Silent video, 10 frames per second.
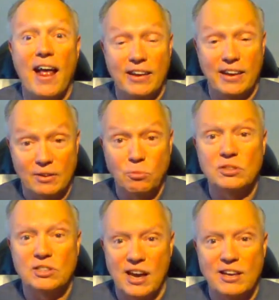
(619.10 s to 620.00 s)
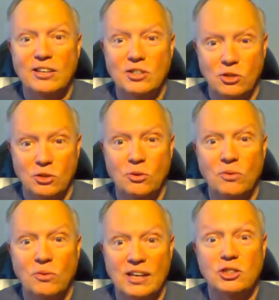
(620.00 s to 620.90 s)
and it will take you
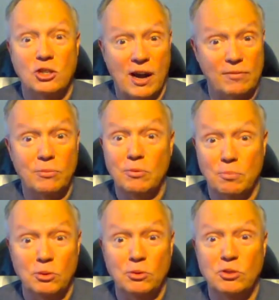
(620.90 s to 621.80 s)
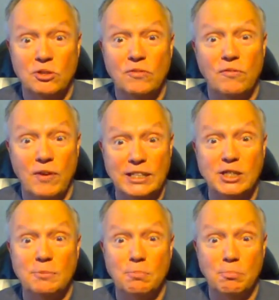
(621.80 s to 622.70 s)
to the Traveling with Bruce
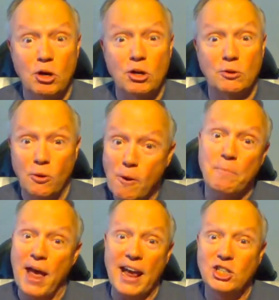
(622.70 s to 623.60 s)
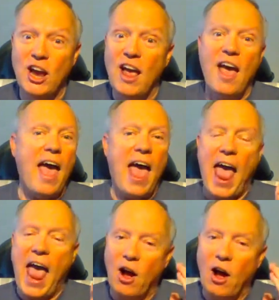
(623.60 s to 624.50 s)
Facebook group page.
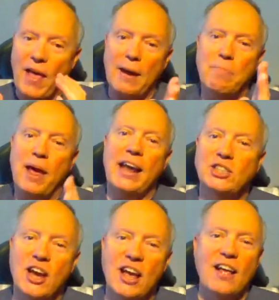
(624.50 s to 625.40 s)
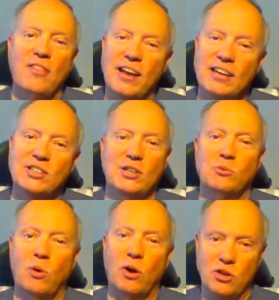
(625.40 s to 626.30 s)
And on that page, this
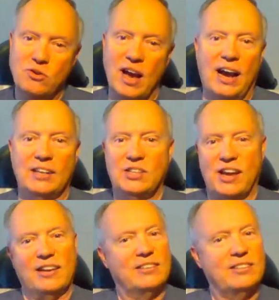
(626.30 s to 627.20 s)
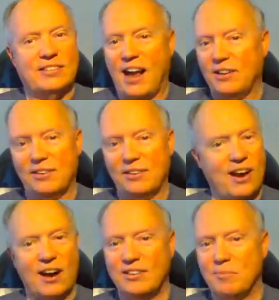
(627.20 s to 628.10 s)
is where you guys can
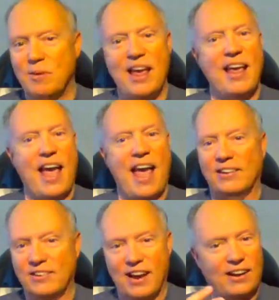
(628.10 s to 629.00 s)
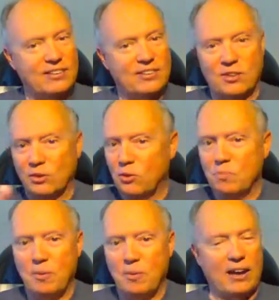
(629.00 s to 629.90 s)
talk to me and talk to the
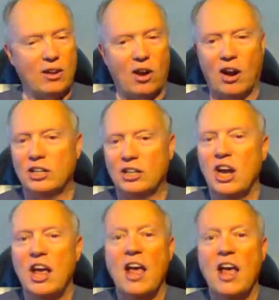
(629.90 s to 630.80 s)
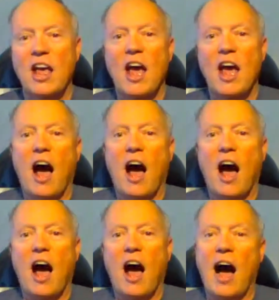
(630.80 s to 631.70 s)
group at large.
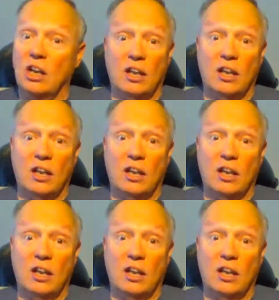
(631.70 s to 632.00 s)
I